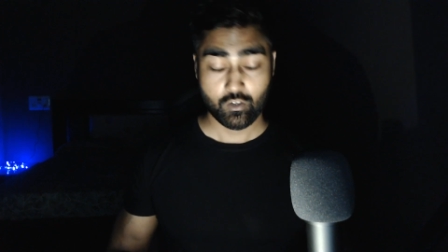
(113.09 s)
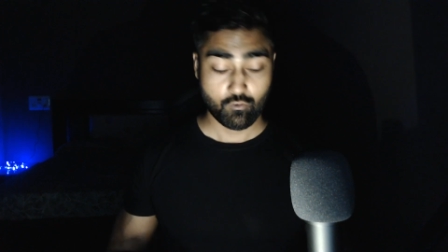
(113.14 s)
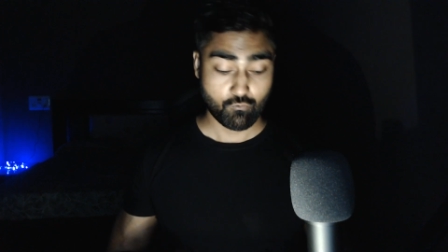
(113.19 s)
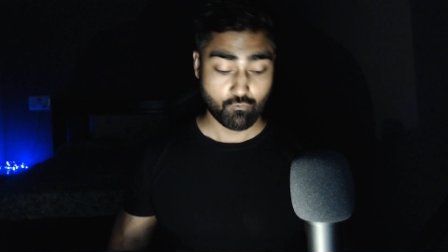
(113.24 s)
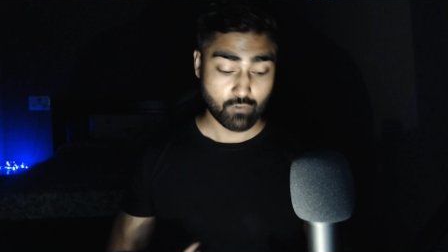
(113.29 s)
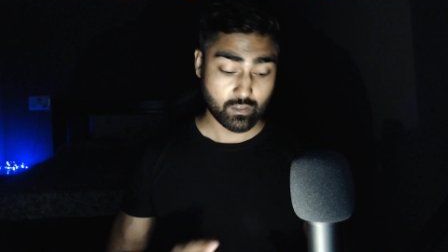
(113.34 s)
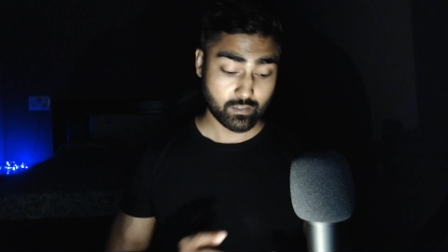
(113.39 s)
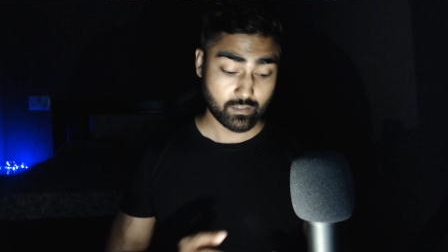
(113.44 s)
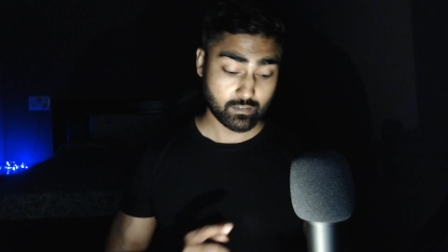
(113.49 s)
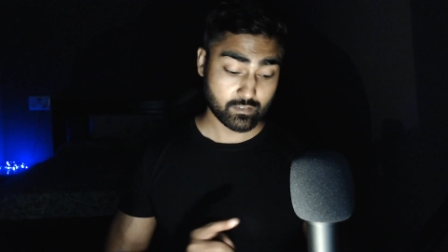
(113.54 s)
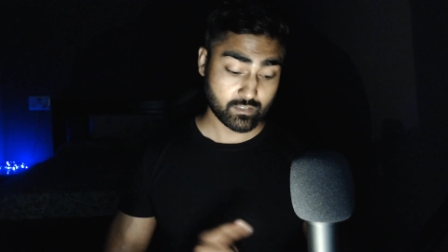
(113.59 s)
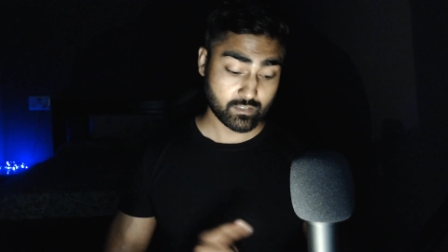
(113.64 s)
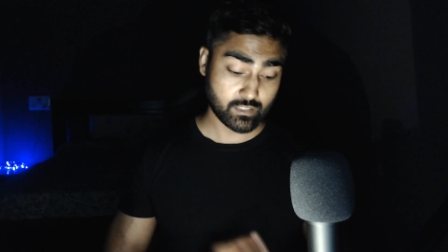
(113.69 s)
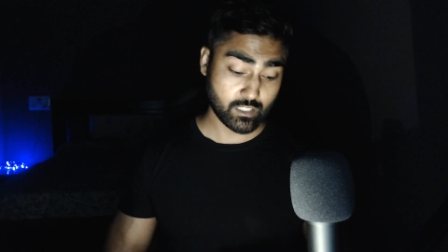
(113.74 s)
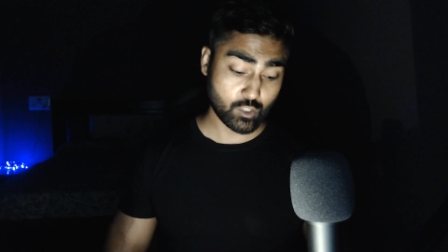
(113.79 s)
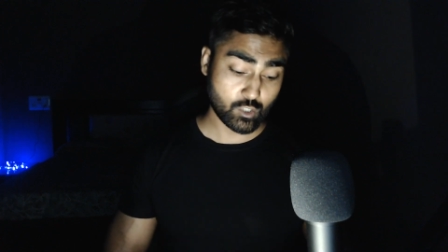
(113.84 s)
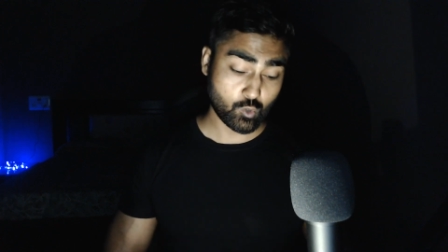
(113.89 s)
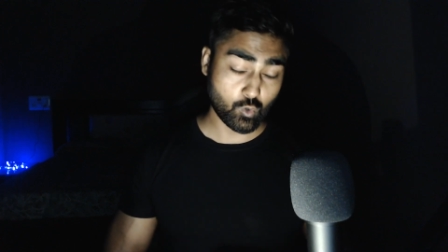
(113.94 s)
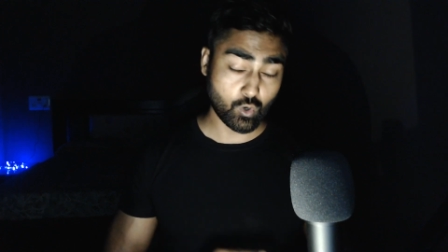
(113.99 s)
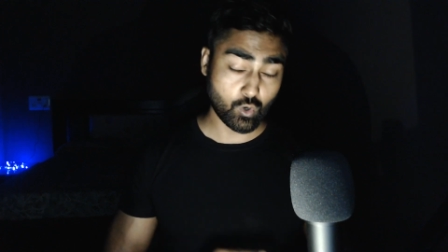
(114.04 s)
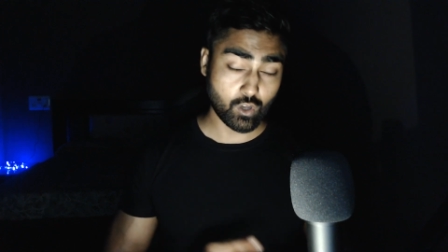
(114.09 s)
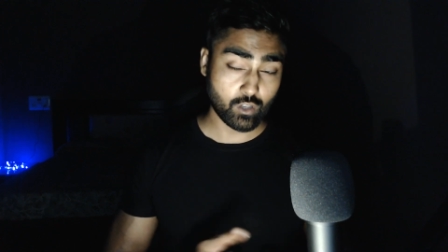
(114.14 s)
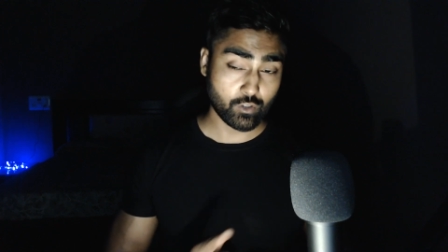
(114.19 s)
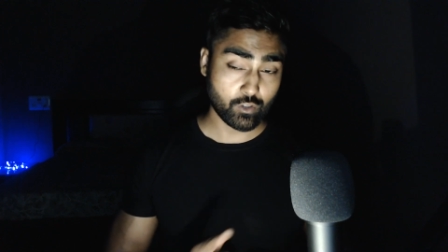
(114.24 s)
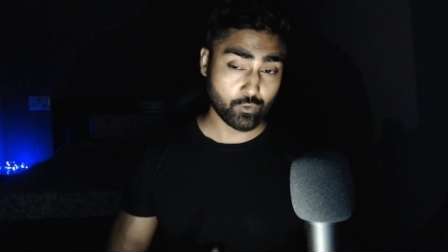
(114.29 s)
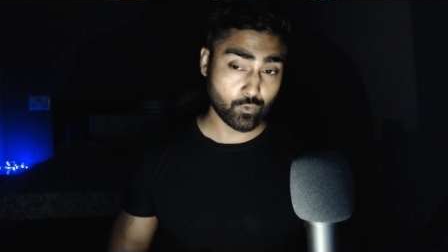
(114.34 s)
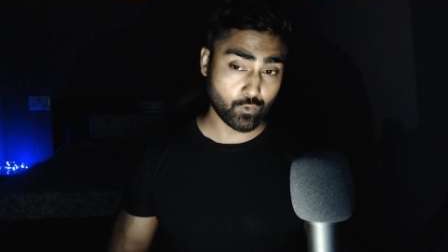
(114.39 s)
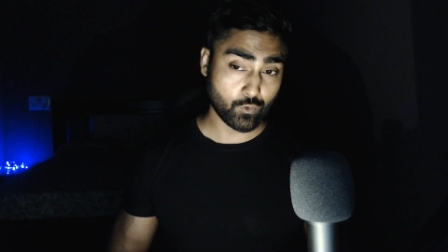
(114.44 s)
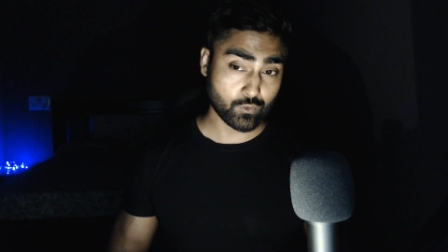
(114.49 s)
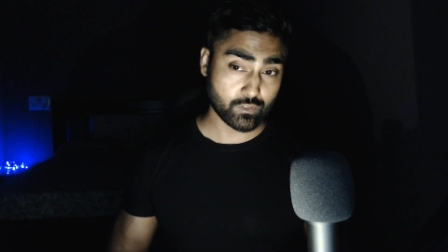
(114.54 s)
whether it's SQL,
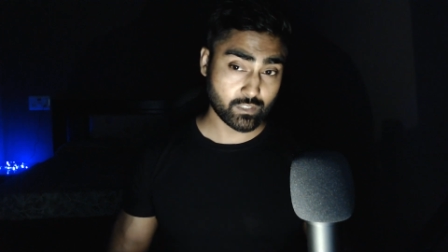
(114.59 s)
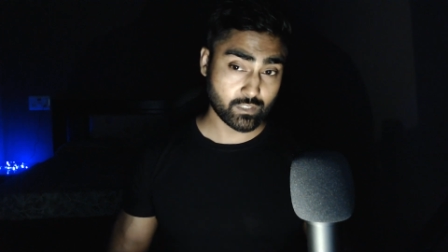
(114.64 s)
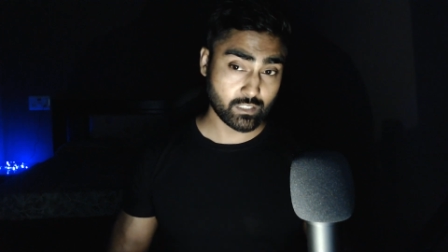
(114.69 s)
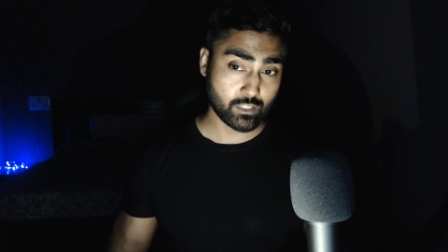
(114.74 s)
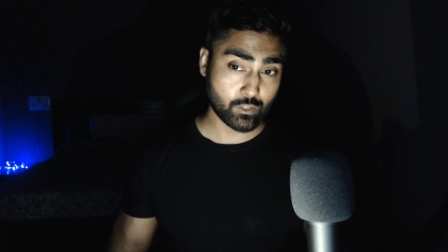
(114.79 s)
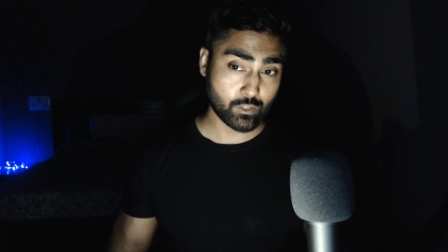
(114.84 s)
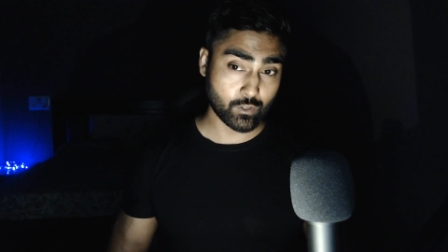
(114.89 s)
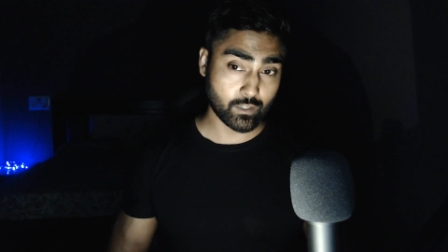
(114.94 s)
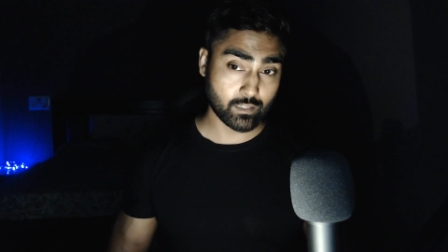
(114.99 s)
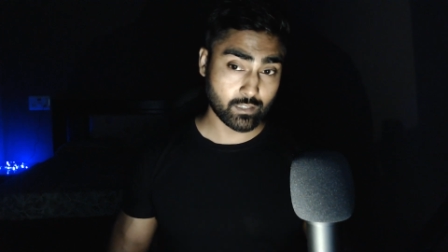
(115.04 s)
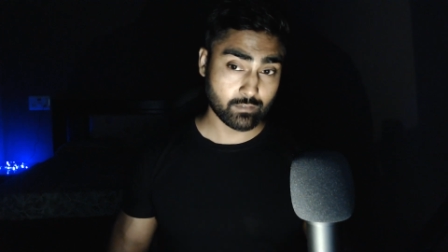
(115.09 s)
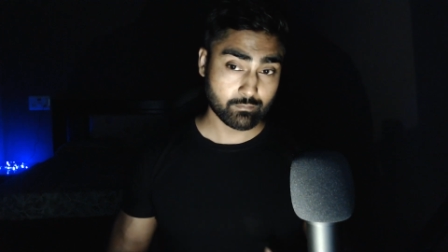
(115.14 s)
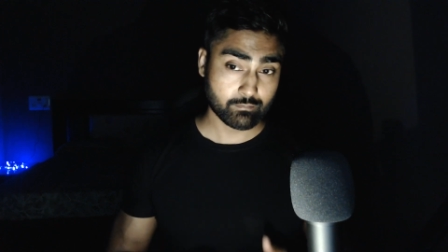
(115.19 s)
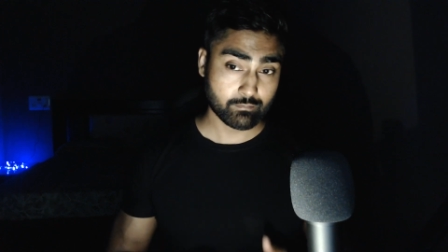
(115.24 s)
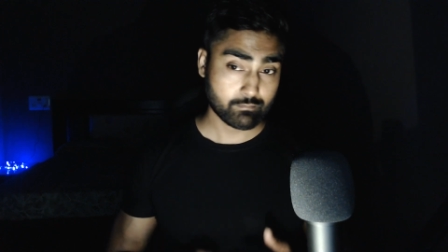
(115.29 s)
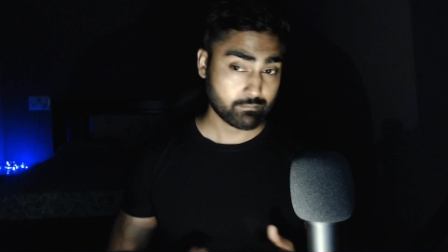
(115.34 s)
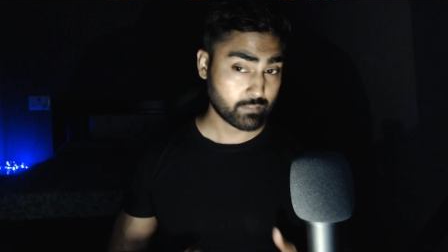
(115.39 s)
NoSQL,